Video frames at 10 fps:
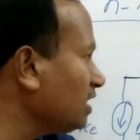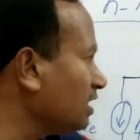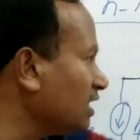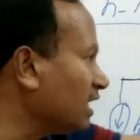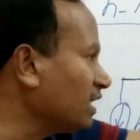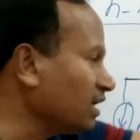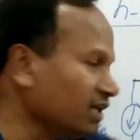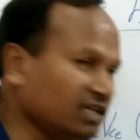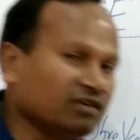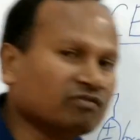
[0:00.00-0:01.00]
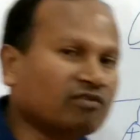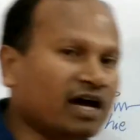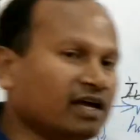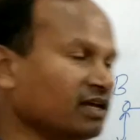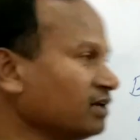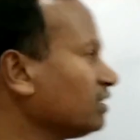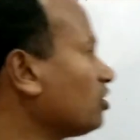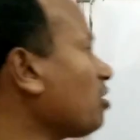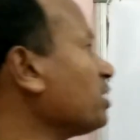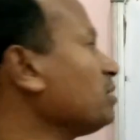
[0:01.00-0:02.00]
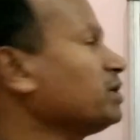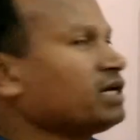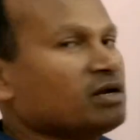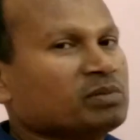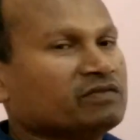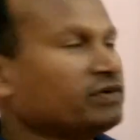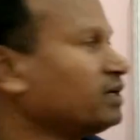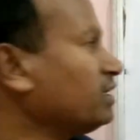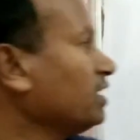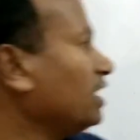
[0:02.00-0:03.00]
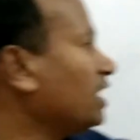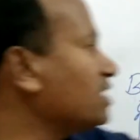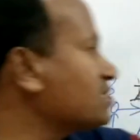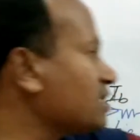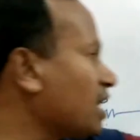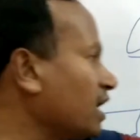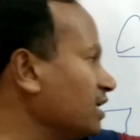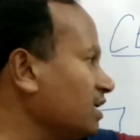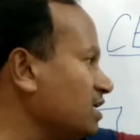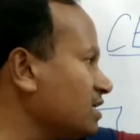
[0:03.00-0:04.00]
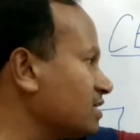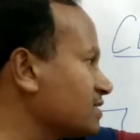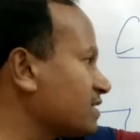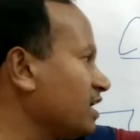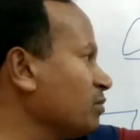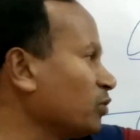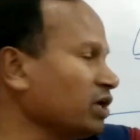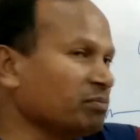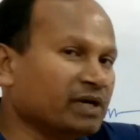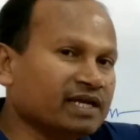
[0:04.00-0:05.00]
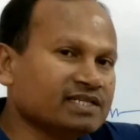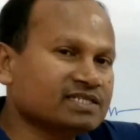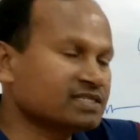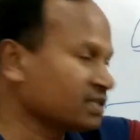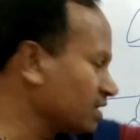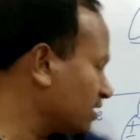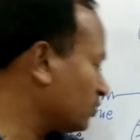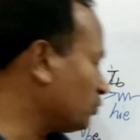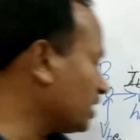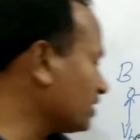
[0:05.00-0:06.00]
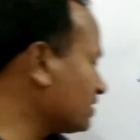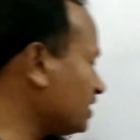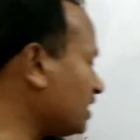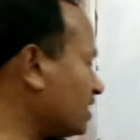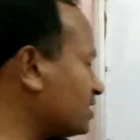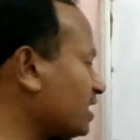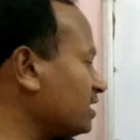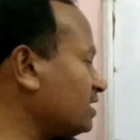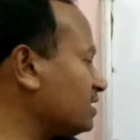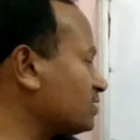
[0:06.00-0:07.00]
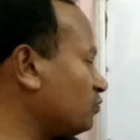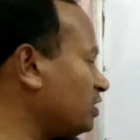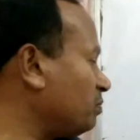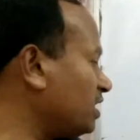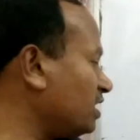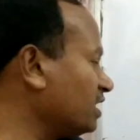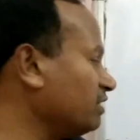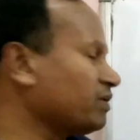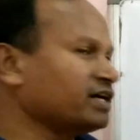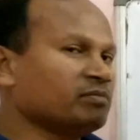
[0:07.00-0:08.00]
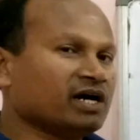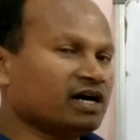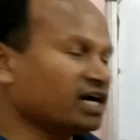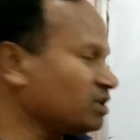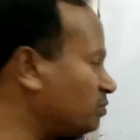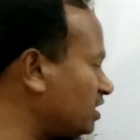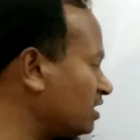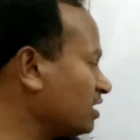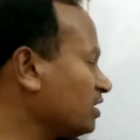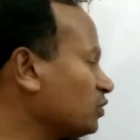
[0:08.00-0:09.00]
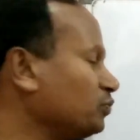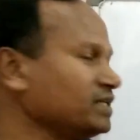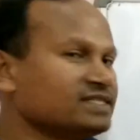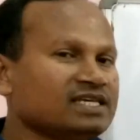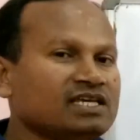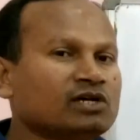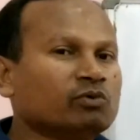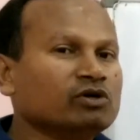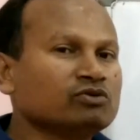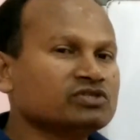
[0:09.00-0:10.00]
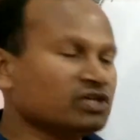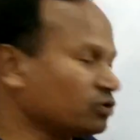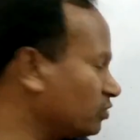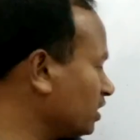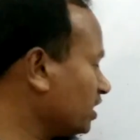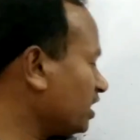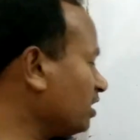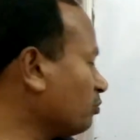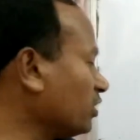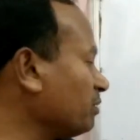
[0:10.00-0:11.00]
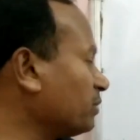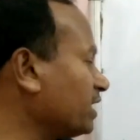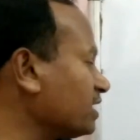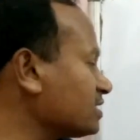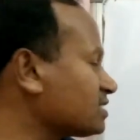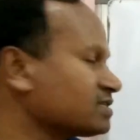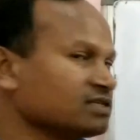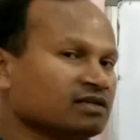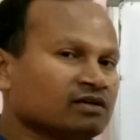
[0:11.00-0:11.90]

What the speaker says: E and E. Why? Common emitter amplifier. HIE is input impedance. We can see HIE is VBE divided by IB, VCE equal to 0. Input impedance